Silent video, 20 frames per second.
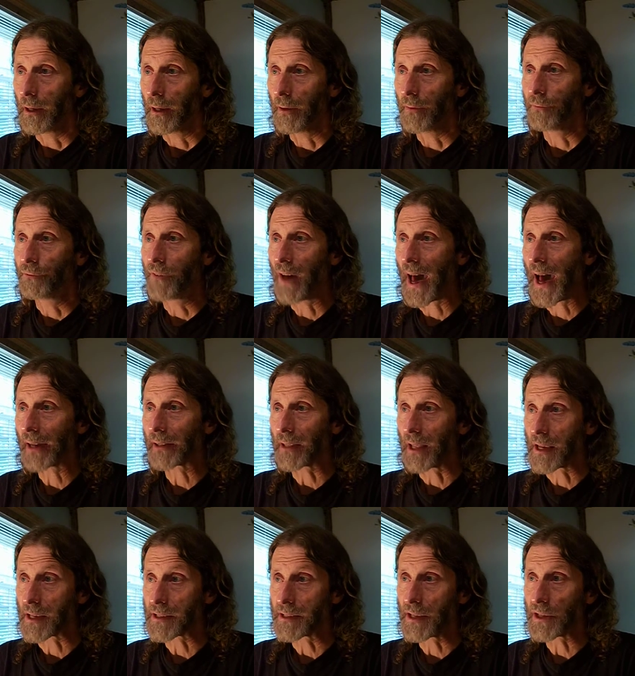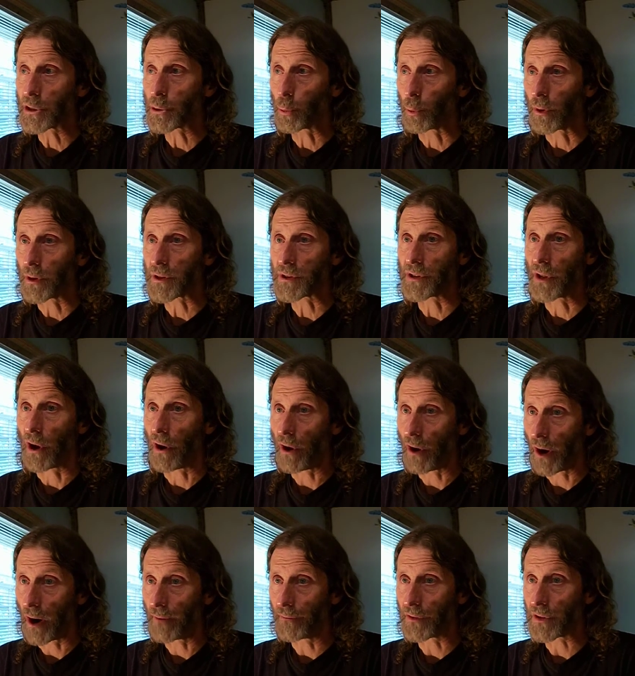In fact, as this was the
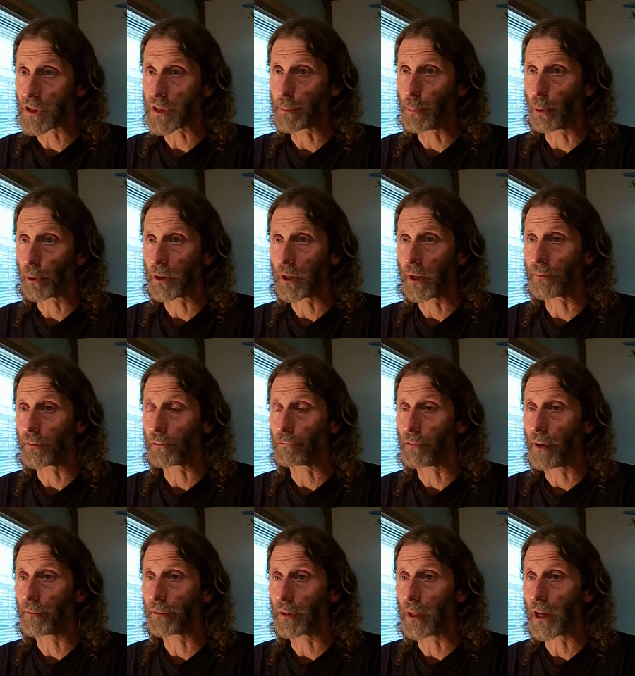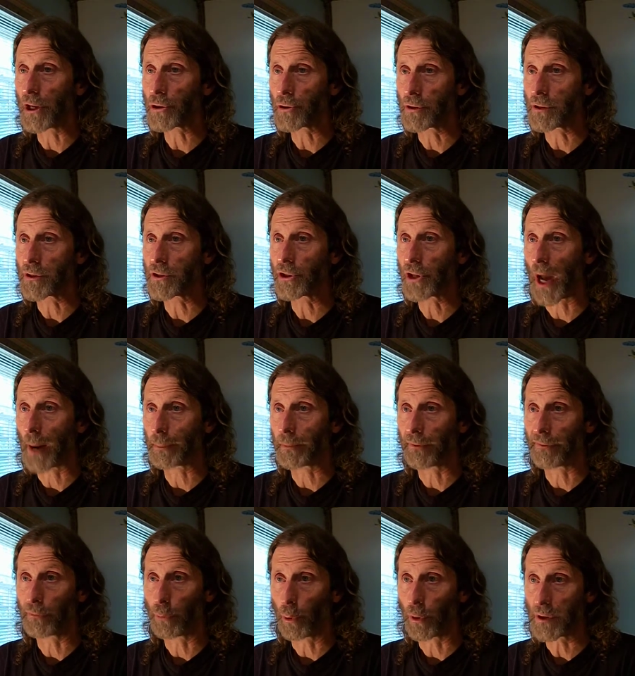harvest spoken of in Revelations
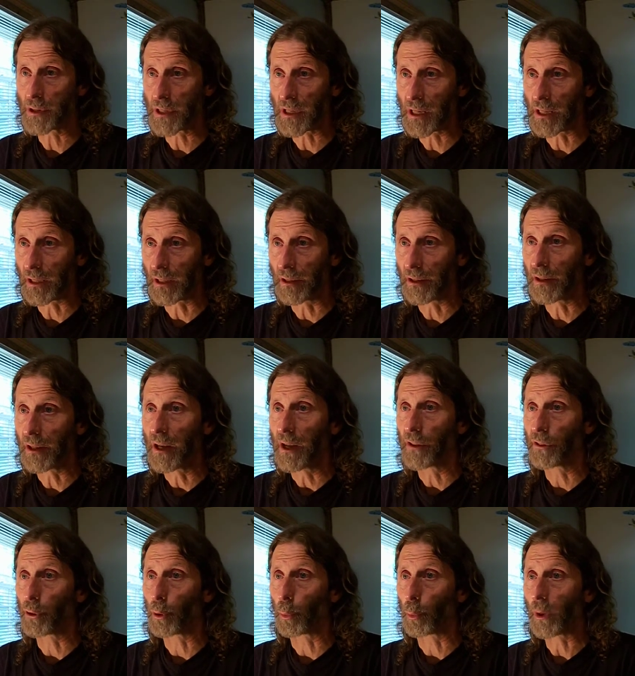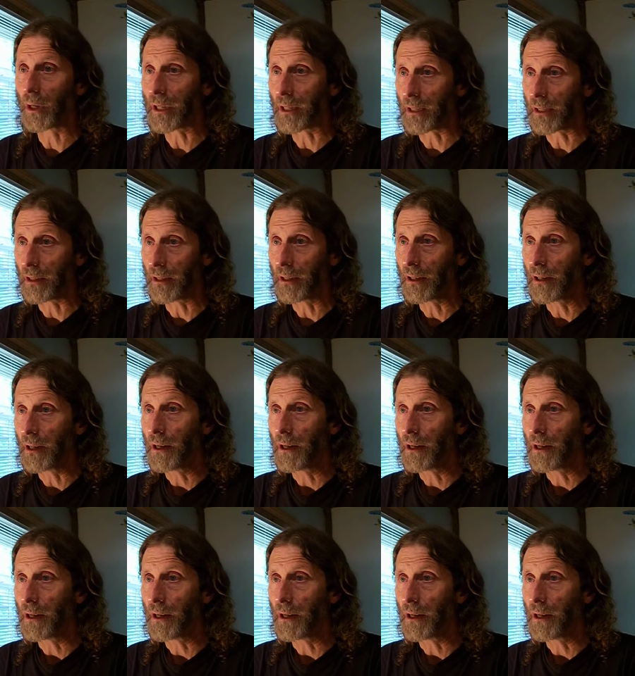chapter 14, the wheat,